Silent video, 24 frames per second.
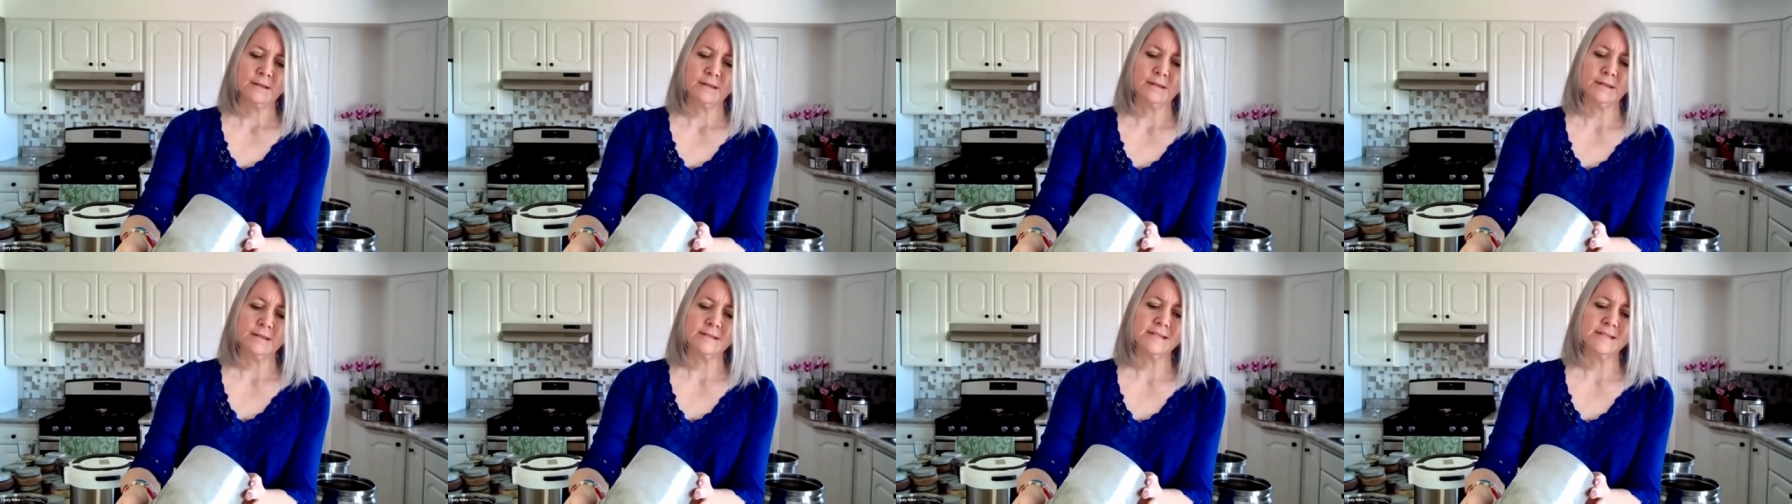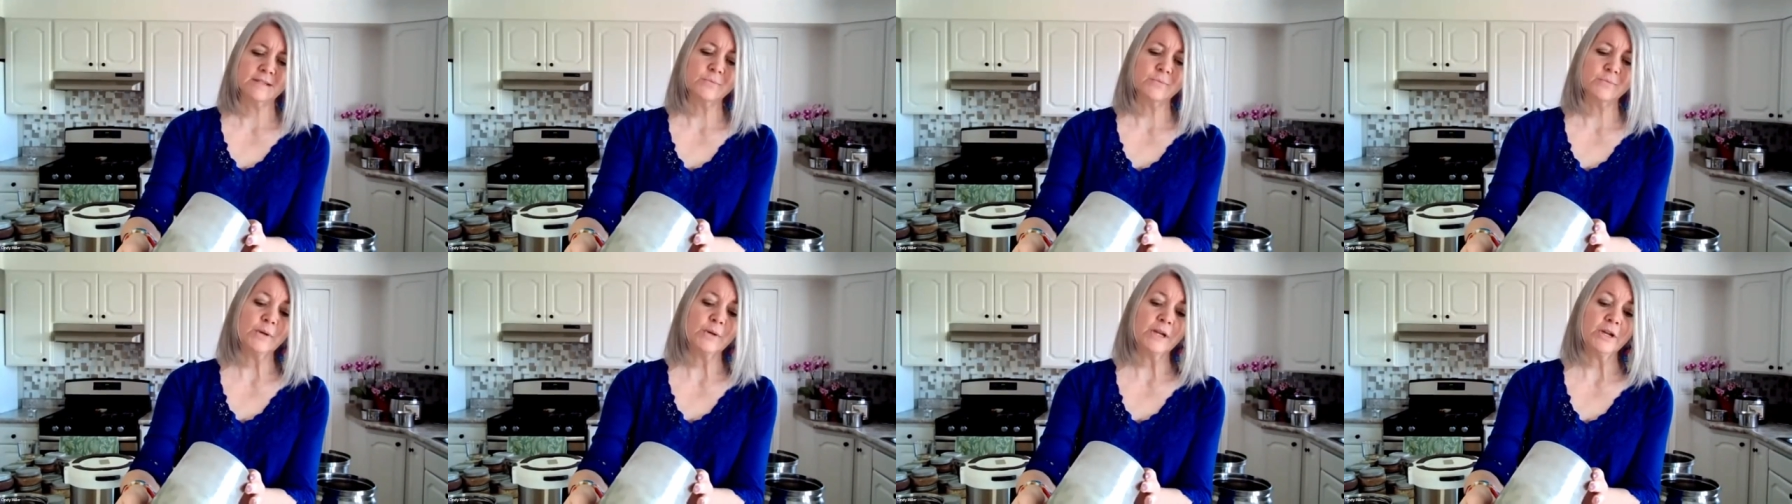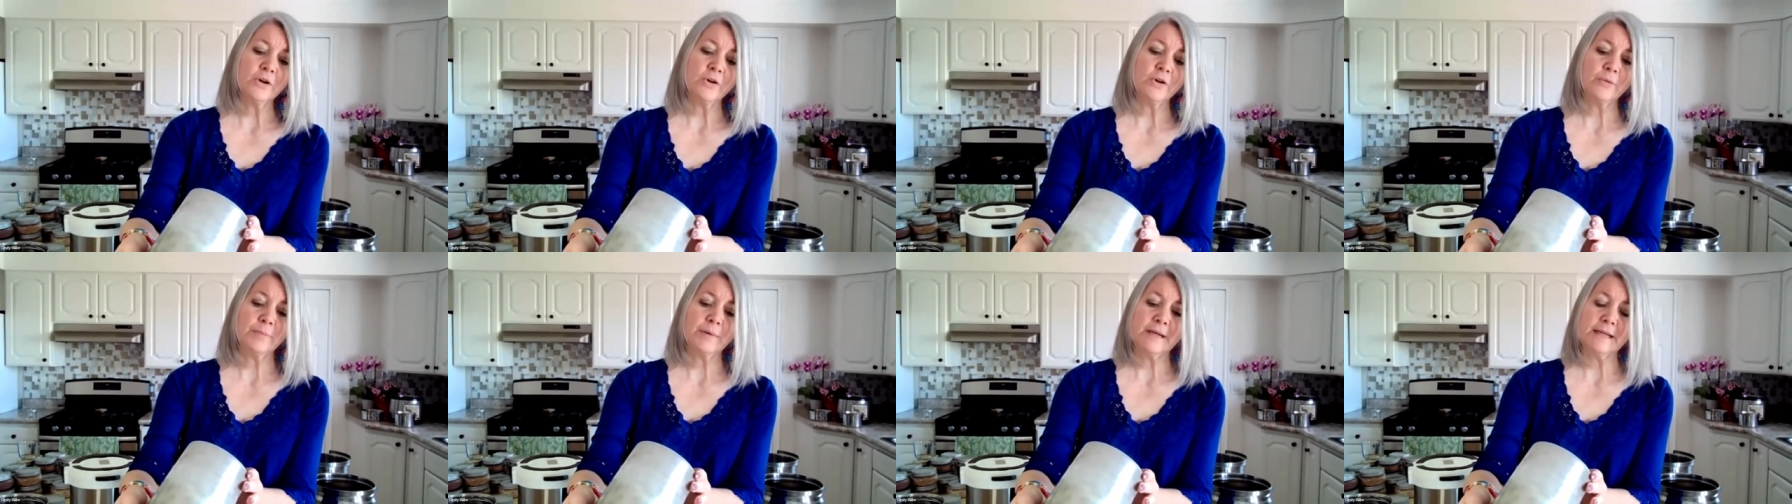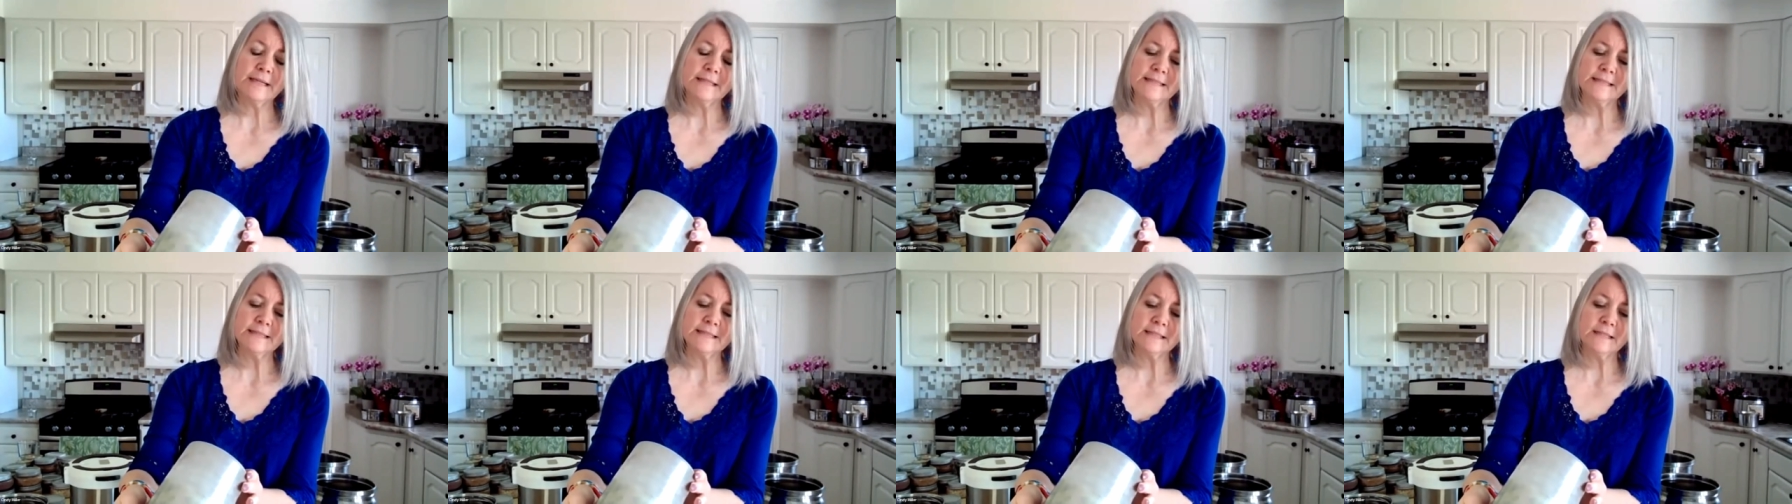it says Winco, but
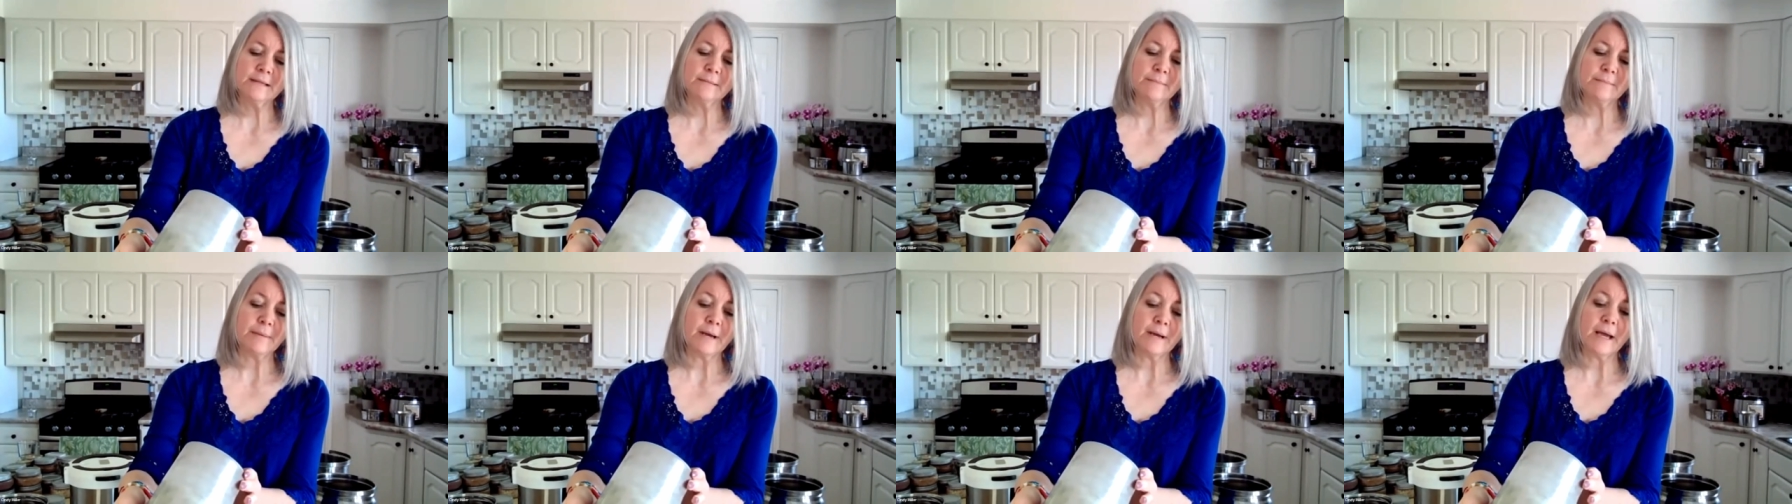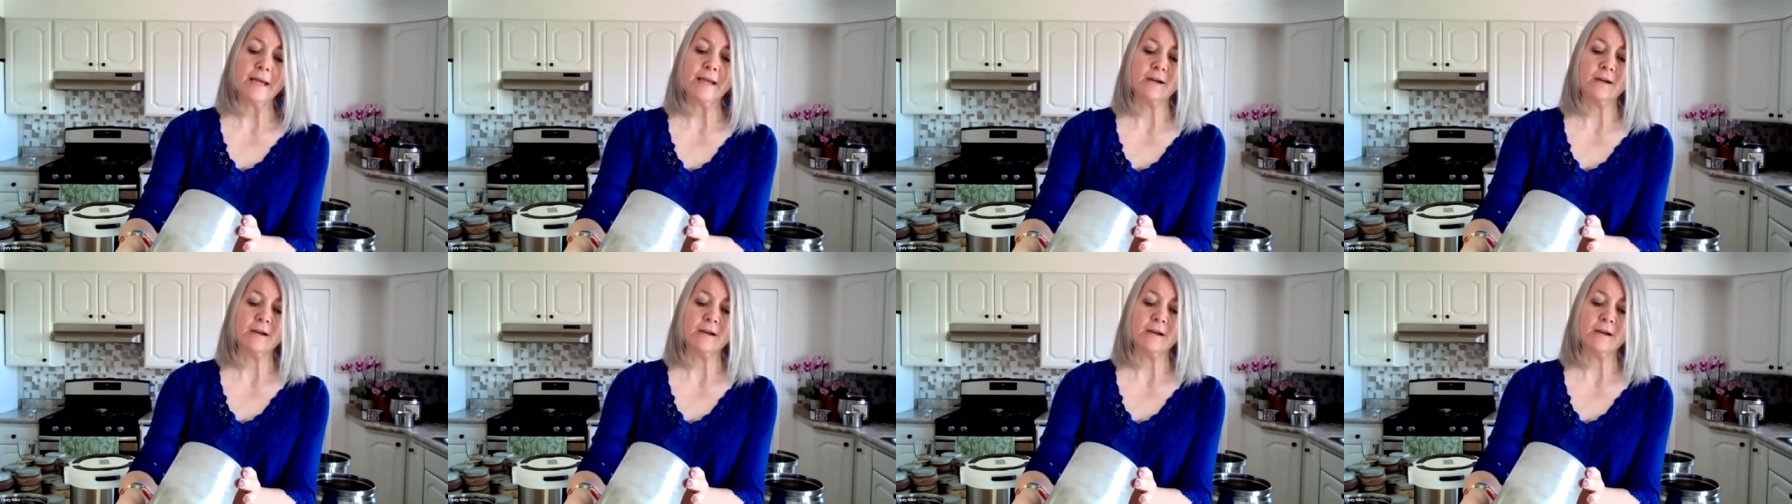I didn't buy